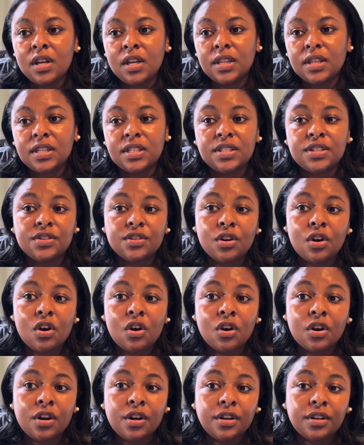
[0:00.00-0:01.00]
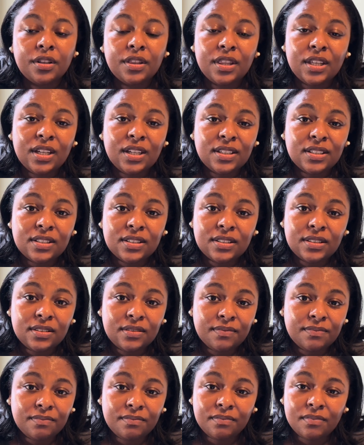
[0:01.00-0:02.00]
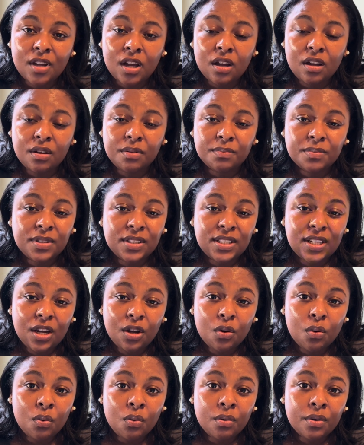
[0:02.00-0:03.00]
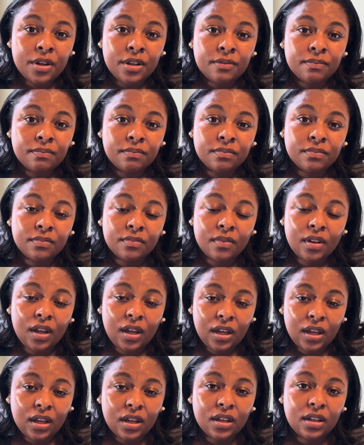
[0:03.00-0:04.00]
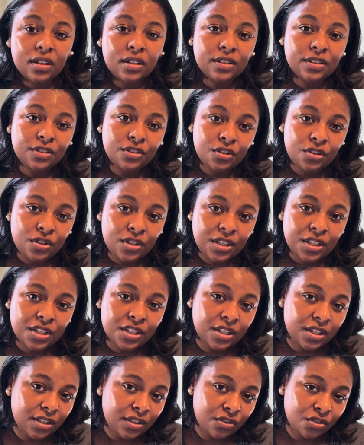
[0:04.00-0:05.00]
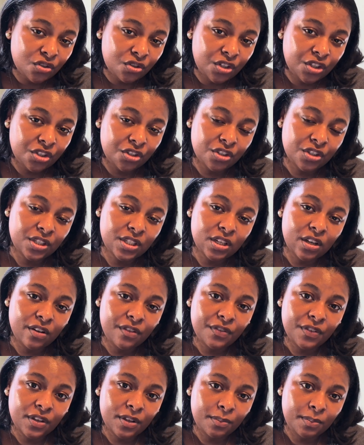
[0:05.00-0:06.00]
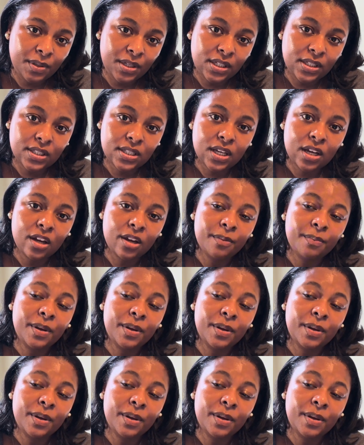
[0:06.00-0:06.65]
This is a hard thing to take on, and you need to treat yourself in the meantime.